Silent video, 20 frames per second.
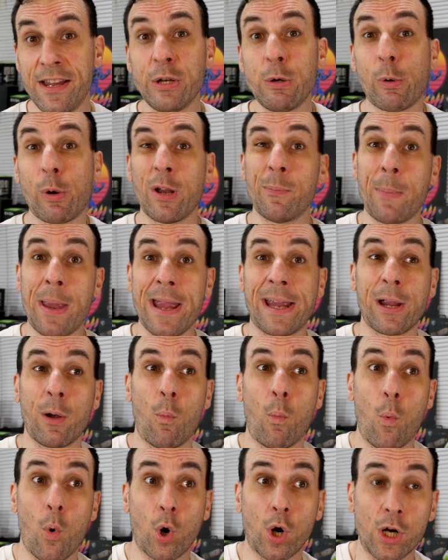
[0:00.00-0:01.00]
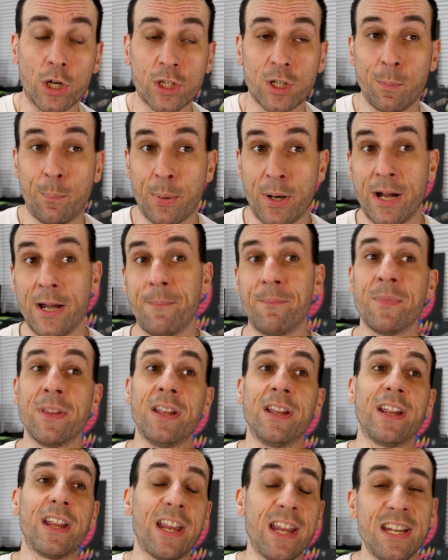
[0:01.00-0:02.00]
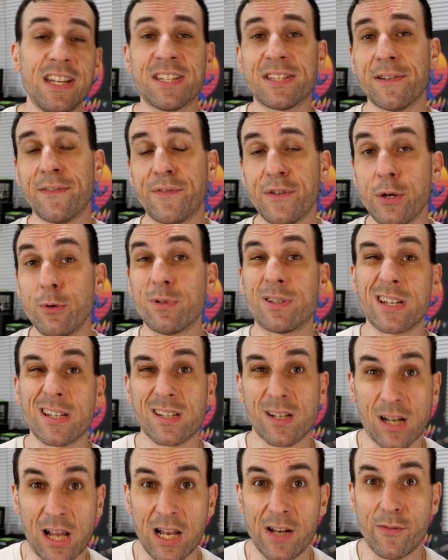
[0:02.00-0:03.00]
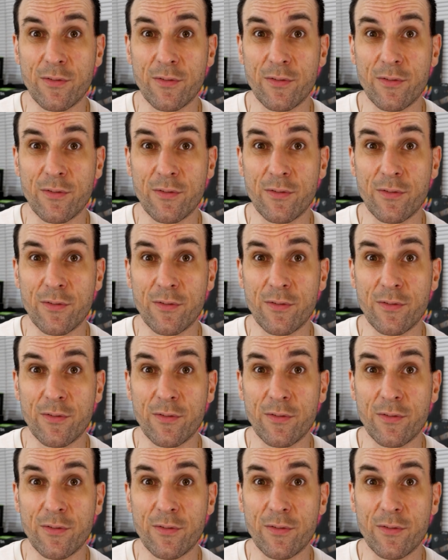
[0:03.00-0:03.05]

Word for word: you can make it work, but ease of use is a kind of a